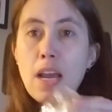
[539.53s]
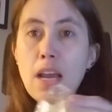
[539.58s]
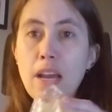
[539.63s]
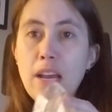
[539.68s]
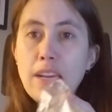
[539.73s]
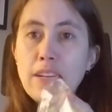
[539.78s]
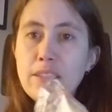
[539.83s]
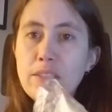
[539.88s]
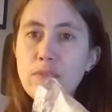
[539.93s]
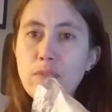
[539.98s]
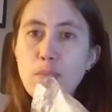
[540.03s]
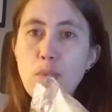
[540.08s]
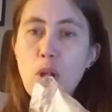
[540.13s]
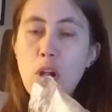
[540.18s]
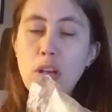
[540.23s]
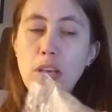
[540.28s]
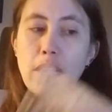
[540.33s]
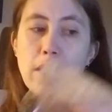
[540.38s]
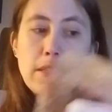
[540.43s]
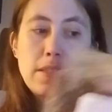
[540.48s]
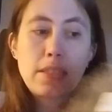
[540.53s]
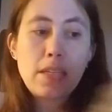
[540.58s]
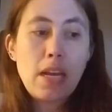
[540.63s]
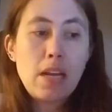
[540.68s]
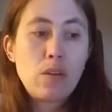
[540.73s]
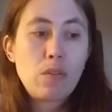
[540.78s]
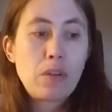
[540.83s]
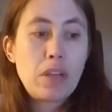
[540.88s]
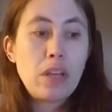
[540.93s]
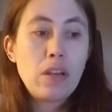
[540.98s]
It's from August. I
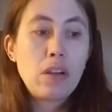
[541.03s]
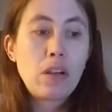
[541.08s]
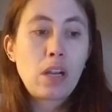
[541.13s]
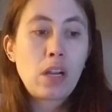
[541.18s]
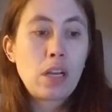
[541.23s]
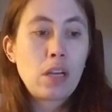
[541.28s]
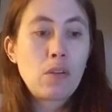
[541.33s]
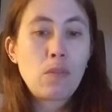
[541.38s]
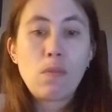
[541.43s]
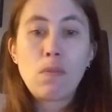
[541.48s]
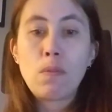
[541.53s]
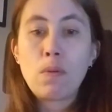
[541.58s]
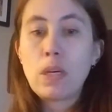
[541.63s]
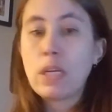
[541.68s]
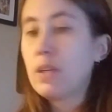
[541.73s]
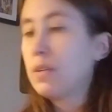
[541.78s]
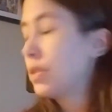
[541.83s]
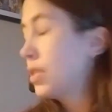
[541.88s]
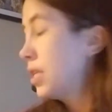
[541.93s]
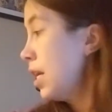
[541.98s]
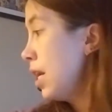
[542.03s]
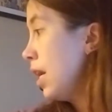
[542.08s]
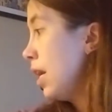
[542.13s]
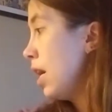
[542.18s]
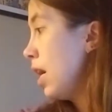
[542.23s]
don't care what you say.